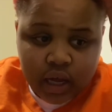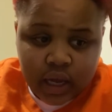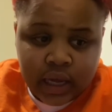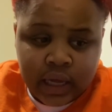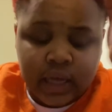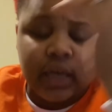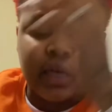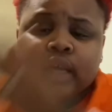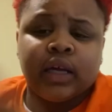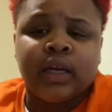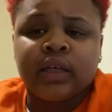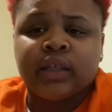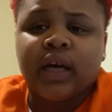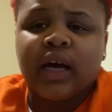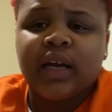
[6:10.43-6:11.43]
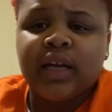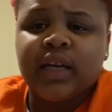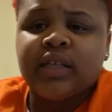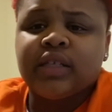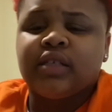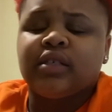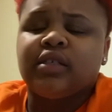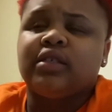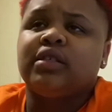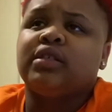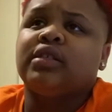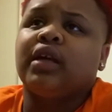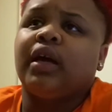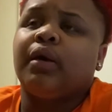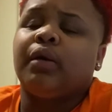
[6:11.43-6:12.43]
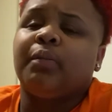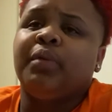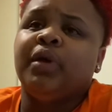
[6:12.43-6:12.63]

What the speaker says: And in a lot of instances, like,